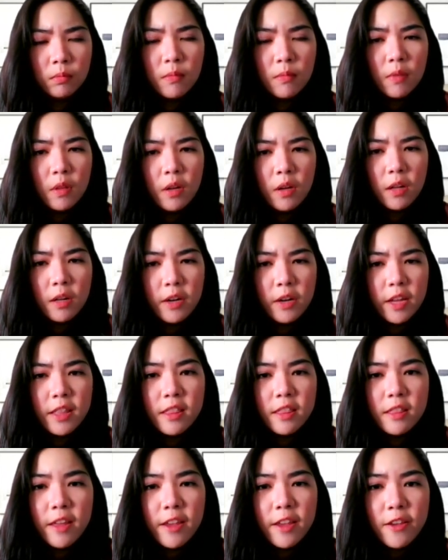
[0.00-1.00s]
Alright.
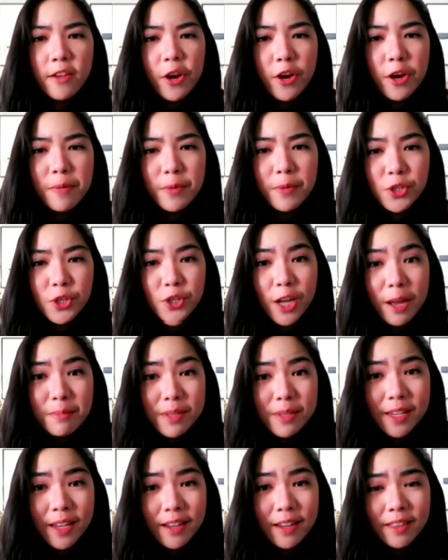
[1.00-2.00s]
Thank you very much,
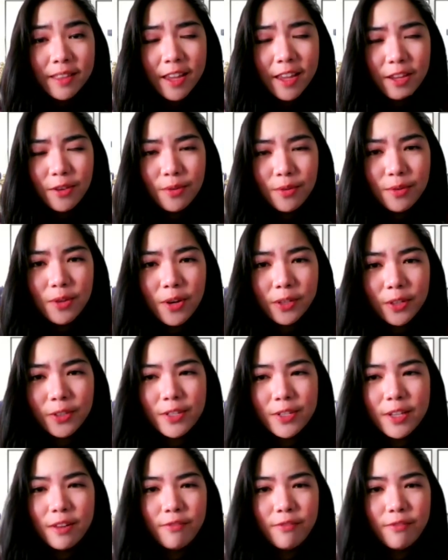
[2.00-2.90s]
Kabsek. Thank you, Dr. Salvania.